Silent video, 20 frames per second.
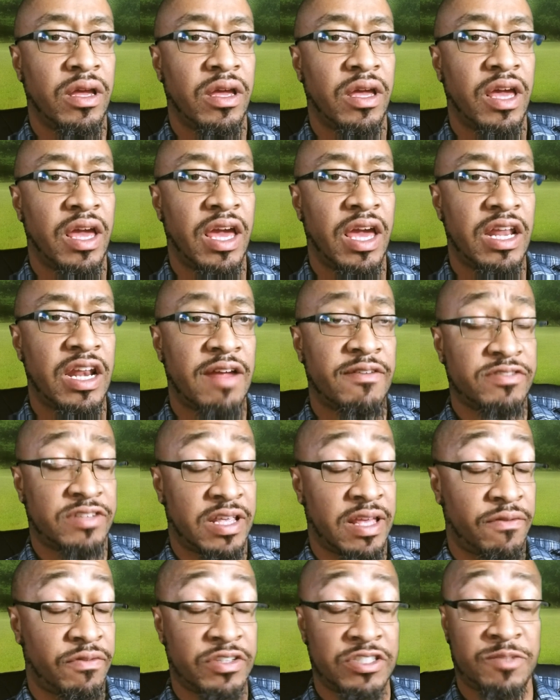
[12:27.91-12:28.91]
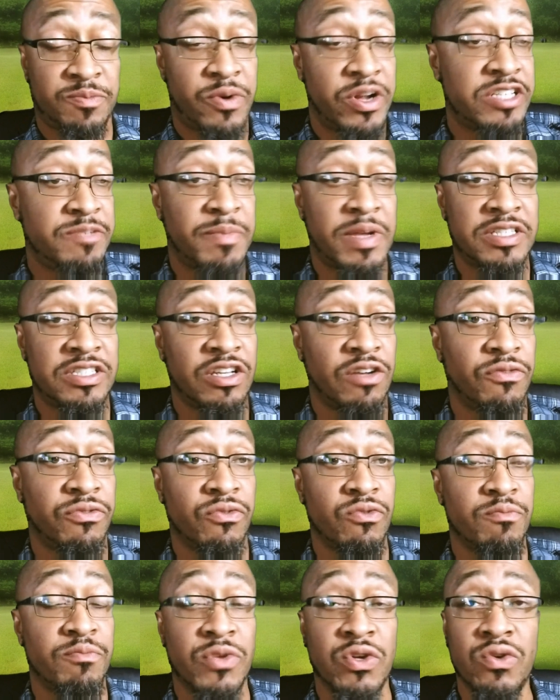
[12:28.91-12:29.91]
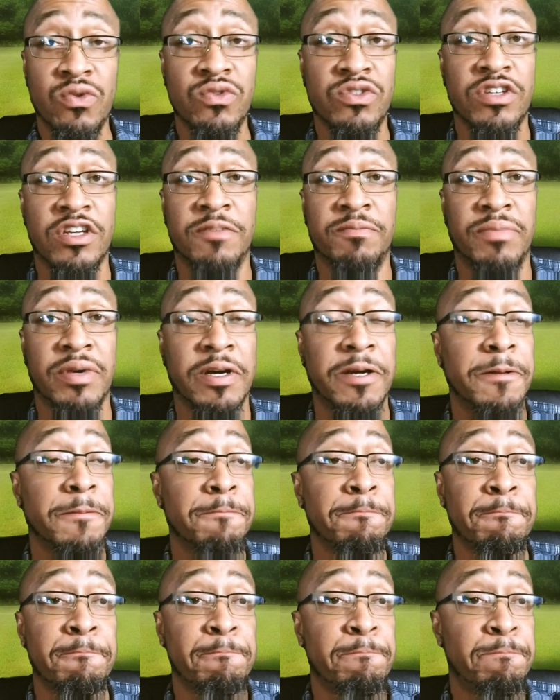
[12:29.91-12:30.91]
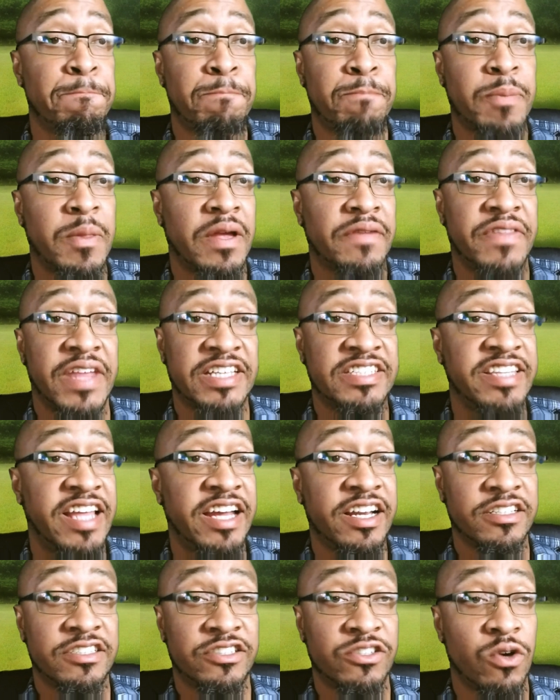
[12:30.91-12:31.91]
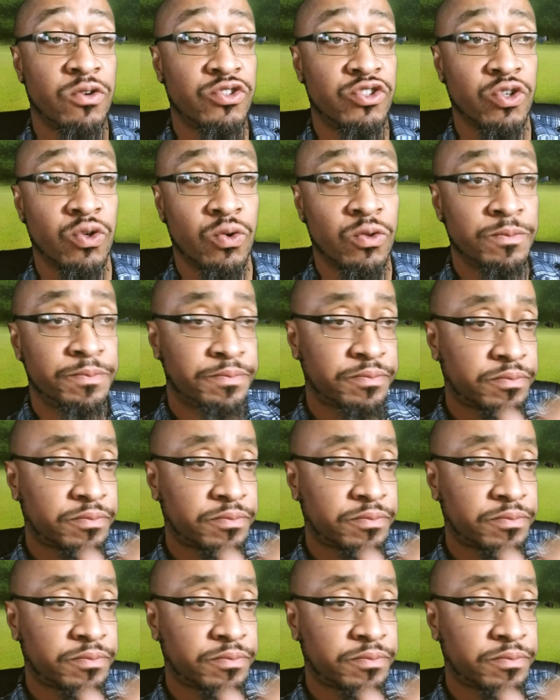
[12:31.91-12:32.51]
And I've expressed myself through music, but that's not a social